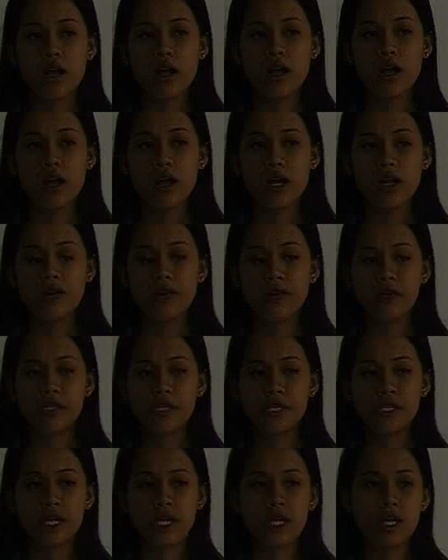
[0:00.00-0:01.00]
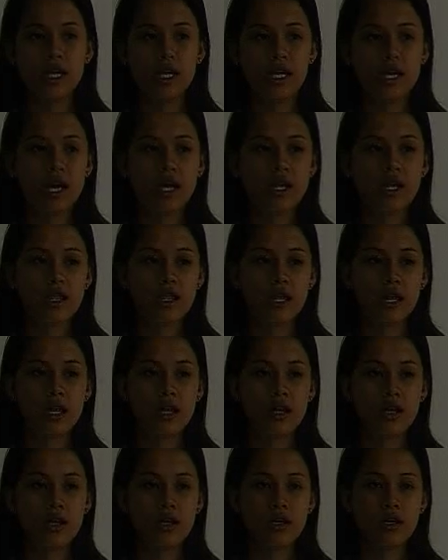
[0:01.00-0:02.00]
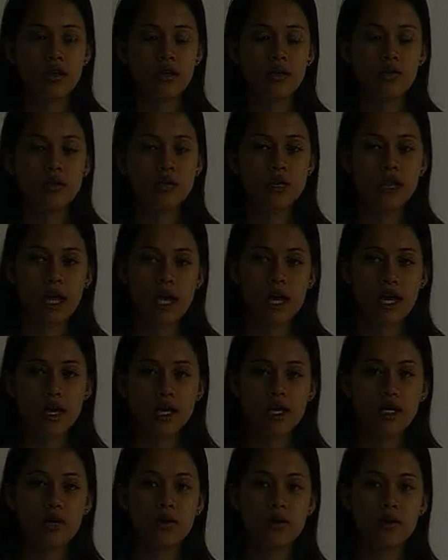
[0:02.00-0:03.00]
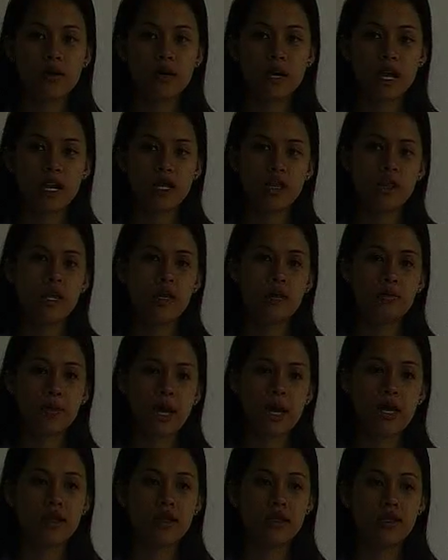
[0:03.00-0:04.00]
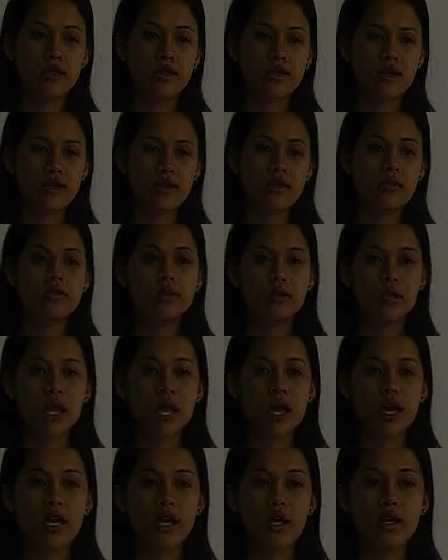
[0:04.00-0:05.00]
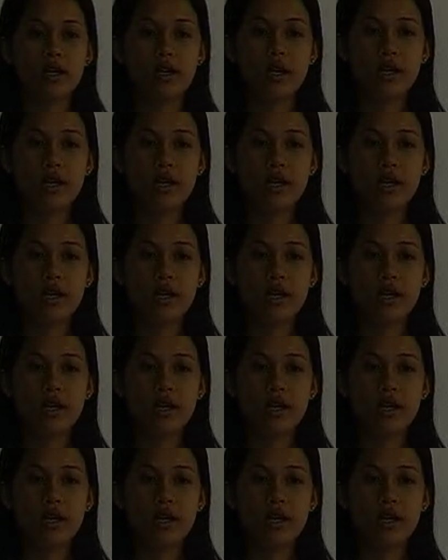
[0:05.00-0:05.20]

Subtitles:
if you see anything you don't like or anything bad that you don't like,